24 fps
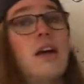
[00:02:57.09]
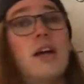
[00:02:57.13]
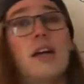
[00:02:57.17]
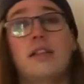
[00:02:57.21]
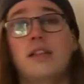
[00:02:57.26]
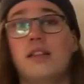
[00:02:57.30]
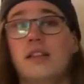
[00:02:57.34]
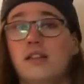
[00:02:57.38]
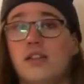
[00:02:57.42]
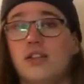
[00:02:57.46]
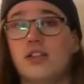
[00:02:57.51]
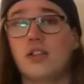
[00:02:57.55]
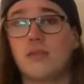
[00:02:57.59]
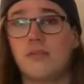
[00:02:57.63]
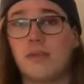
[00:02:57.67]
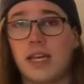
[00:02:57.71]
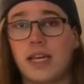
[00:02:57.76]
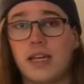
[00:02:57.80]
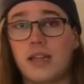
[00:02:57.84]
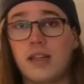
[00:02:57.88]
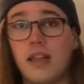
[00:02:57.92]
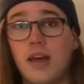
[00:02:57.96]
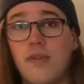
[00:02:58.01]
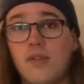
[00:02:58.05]
And this should
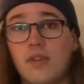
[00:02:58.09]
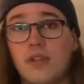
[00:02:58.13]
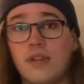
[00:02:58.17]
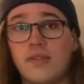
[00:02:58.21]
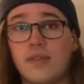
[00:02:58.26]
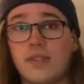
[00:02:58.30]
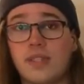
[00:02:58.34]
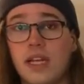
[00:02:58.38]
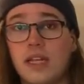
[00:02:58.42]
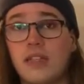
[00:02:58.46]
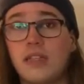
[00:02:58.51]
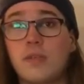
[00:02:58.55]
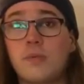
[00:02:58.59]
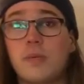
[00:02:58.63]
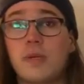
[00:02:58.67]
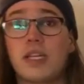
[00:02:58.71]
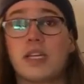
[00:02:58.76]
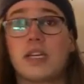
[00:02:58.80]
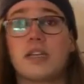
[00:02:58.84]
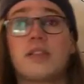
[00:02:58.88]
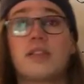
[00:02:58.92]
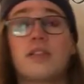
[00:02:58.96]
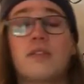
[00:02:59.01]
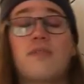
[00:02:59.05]
make a level of sense
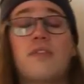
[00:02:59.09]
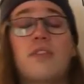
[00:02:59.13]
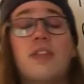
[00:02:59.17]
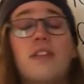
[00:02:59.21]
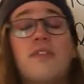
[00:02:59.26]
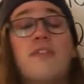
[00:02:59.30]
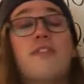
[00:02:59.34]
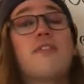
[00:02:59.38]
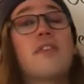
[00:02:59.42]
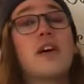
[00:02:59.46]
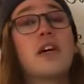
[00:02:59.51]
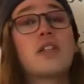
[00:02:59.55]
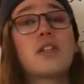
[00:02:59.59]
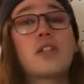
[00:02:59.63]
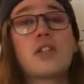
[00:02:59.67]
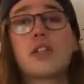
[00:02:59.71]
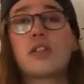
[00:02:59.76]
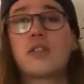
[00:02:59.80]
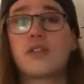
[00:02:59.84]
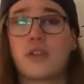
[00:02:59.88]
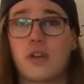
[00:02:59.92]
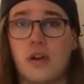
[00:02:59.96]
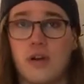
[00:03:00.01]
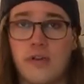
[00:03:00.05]
because if the
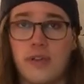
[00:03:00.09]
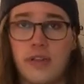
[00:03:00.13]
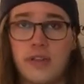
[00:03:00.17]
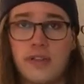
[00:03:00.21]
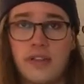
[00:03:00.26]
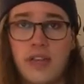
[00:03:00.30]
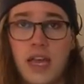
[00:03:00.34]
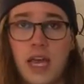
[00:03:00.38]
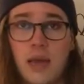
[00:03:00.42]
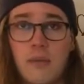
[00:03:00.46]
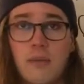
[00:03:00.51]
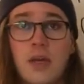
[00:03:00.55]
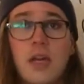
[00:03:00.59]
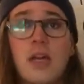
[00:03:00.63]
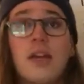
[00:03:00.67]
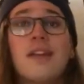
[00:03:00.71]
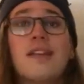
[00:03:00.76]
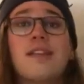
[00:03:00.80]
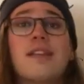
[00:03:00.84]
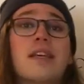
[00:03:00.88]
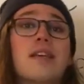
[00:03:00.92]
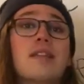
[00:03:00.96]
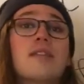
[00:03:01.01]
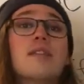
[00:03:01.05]
functions are the same,
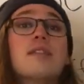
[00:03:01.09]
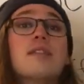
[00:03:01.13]
the